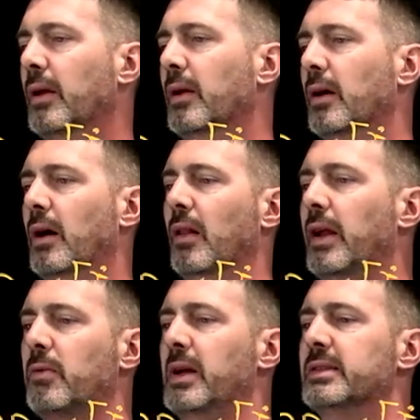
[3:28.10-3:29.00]

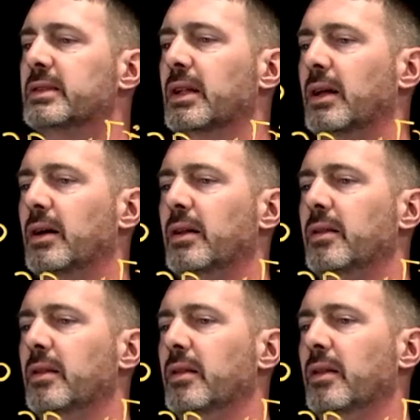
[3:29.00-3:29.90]
Likewise,
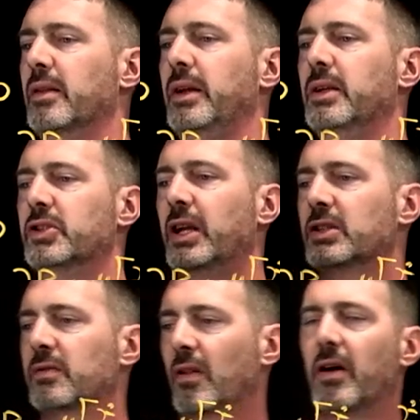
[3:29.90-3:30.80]
the change
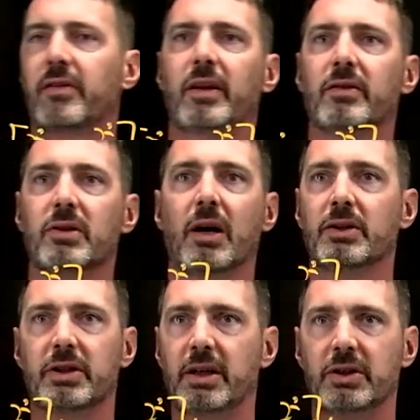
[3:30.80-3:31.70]
of velocity is not
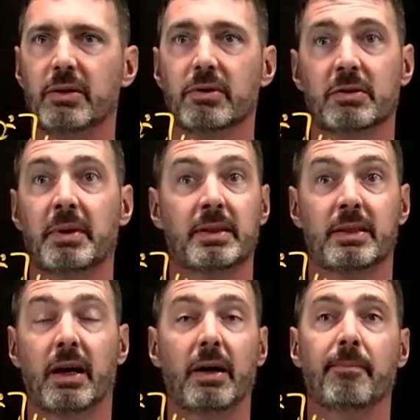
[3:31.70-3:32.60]
changing with respect to
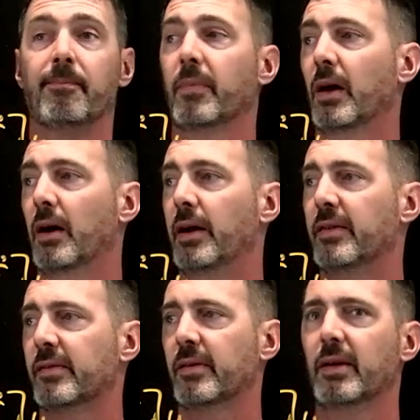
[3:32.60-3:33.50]
time.
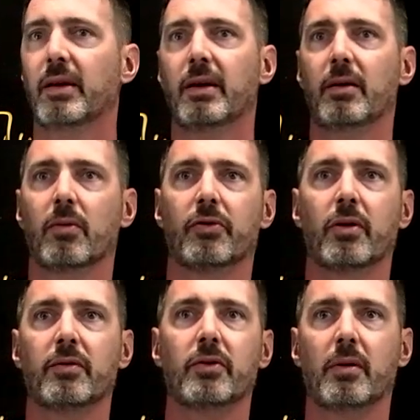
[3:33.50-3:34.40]
We're sort
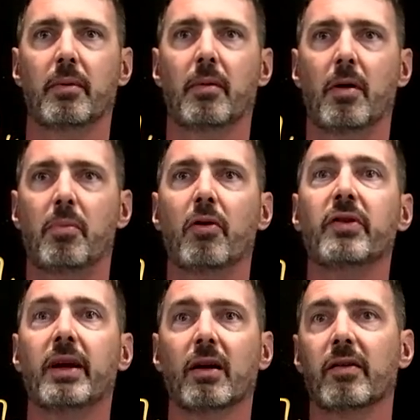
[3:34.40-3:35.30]
of imposing
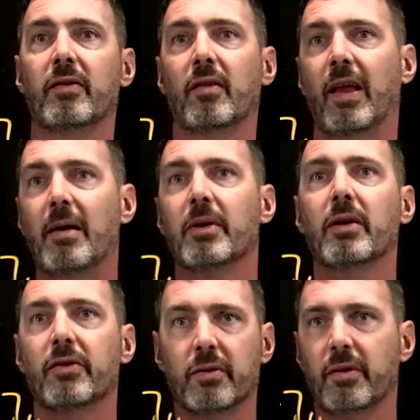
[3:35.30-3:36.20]
here, this is laminar,
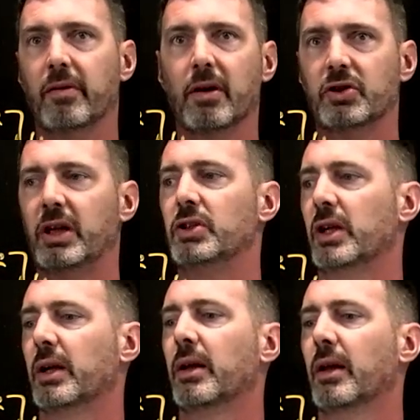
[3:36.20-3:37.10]
so it's not changing.